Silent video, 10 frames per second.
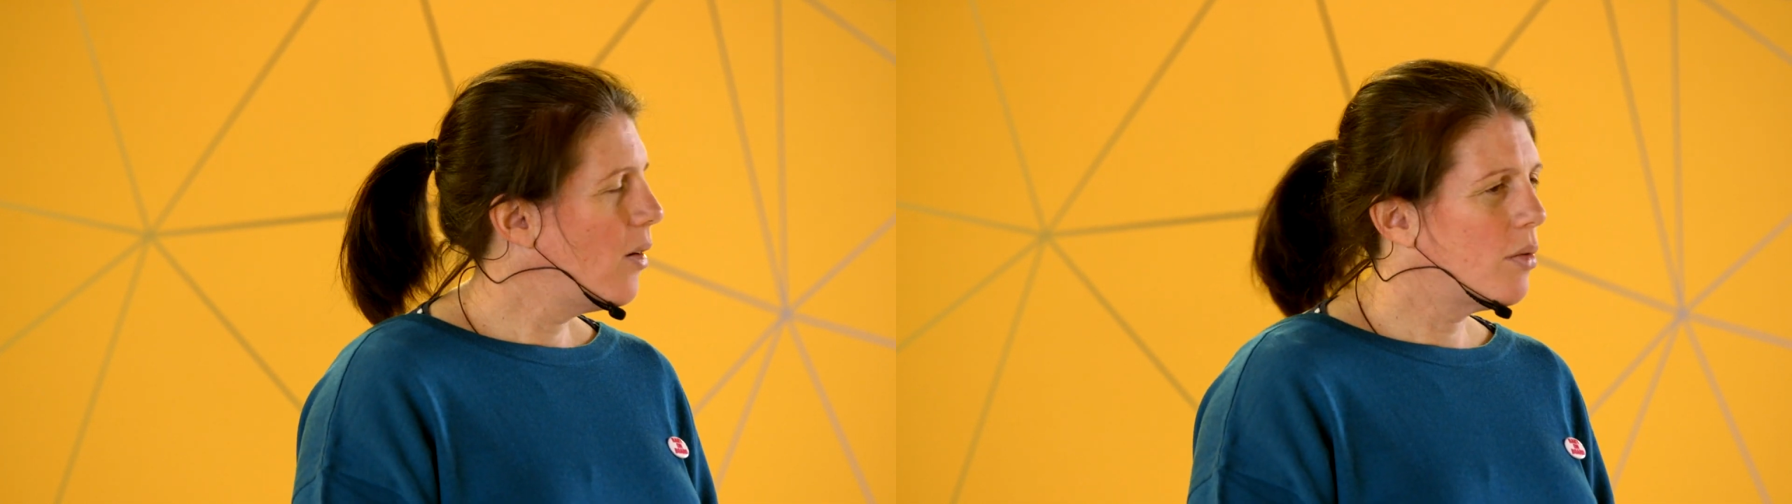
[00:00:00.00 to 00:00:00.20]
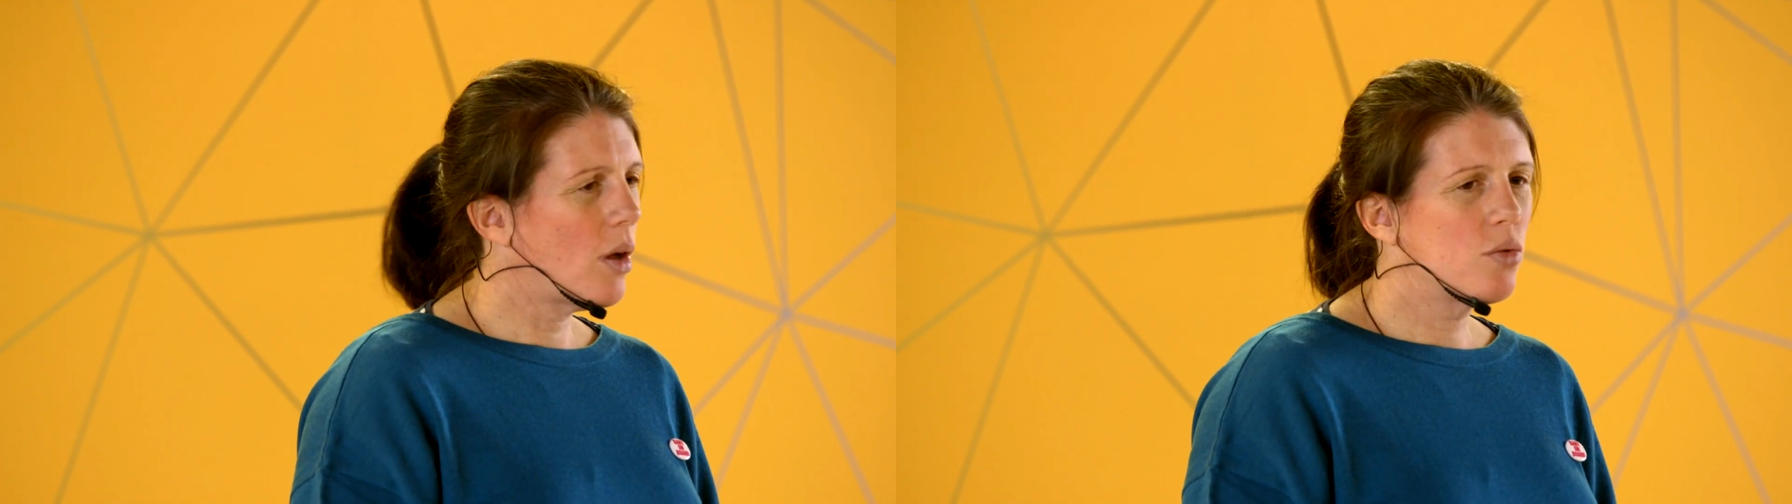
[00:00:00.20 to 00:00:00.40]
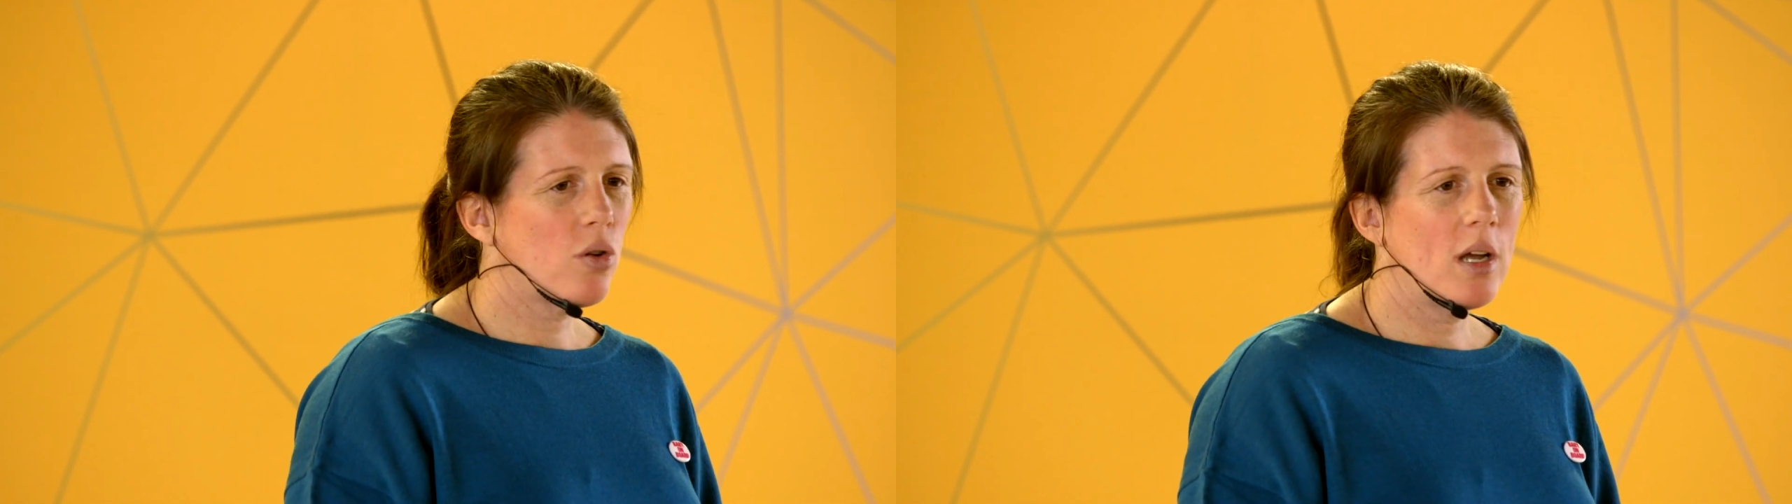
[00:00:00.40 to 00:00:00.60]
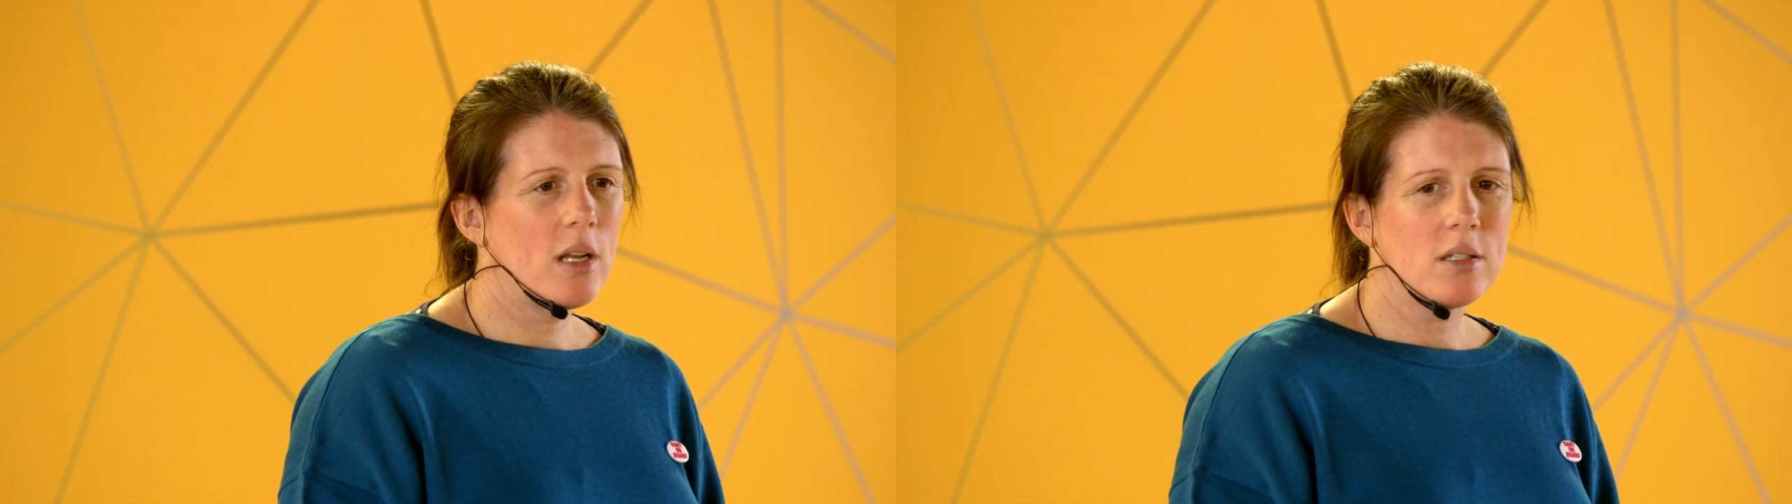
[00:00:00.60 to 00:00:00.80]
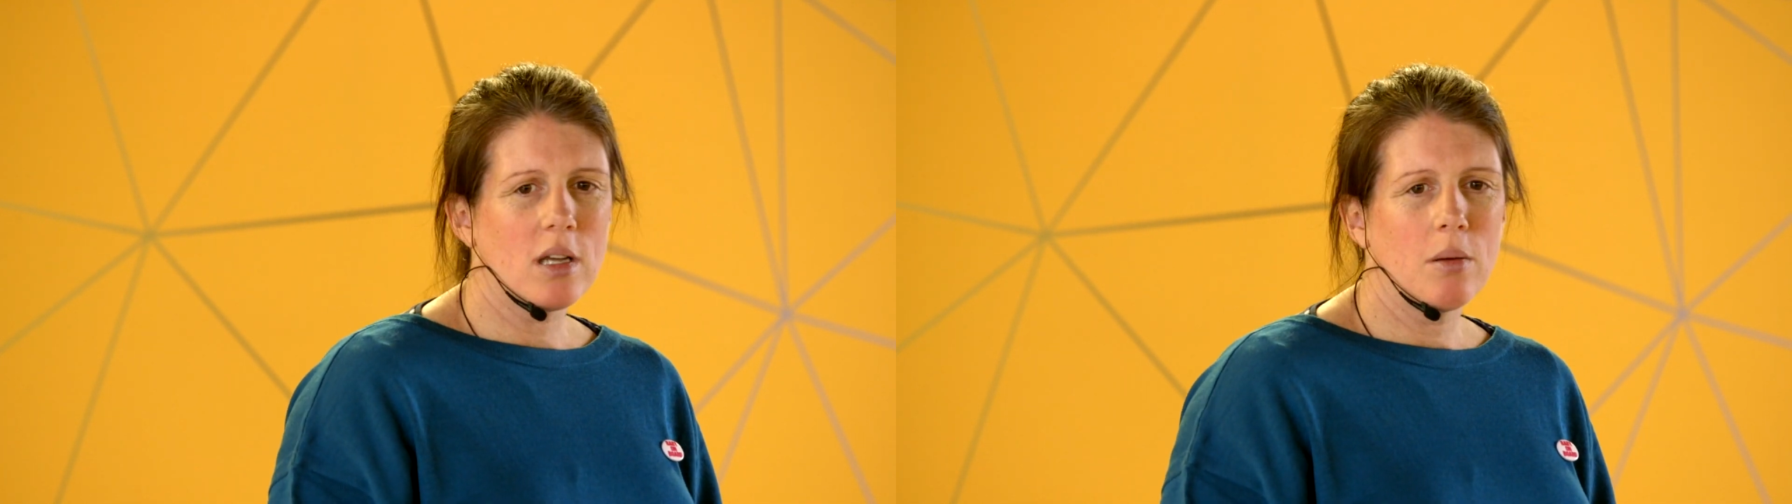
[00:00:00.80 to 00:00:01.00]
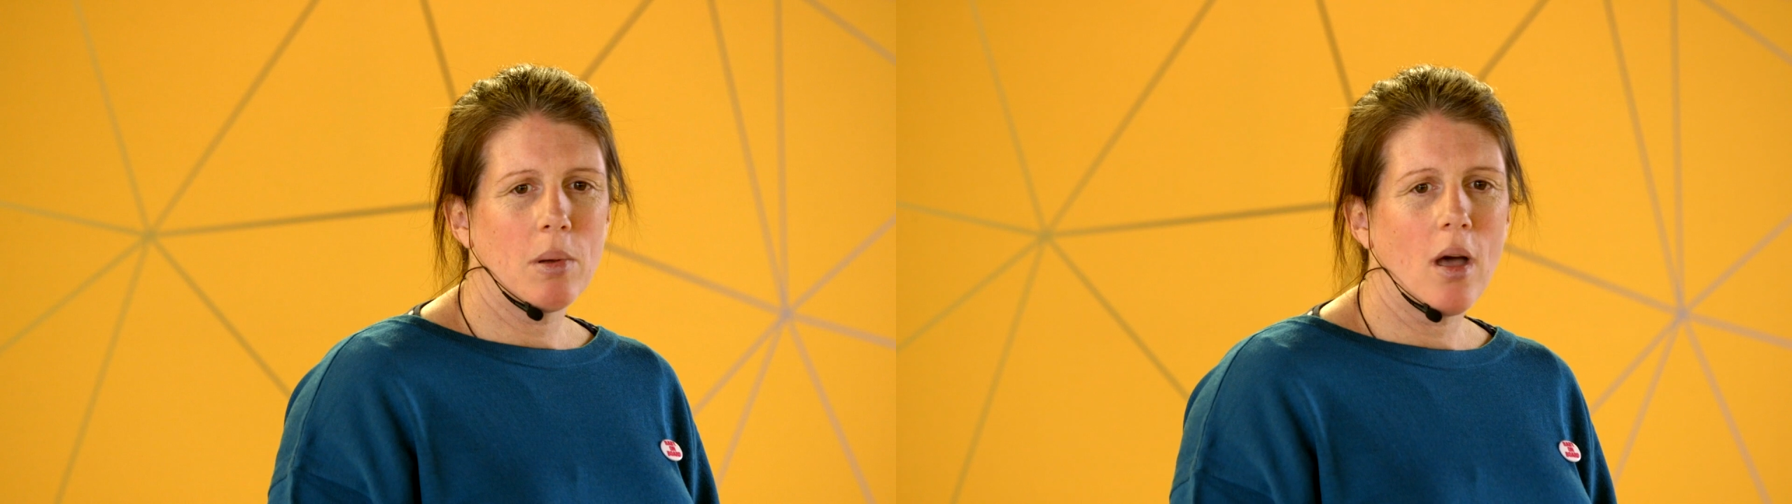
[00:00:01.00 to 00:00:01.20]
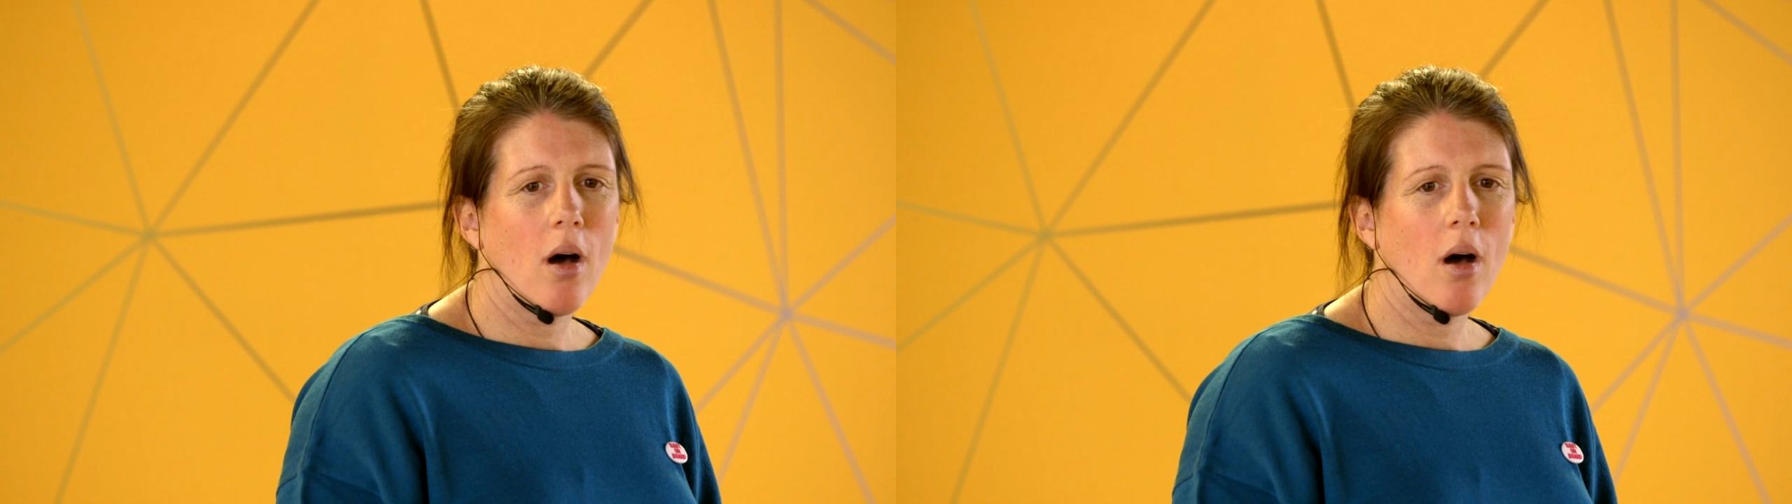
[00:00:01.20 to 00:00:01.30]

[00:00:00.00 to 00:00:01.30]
although training's gonna be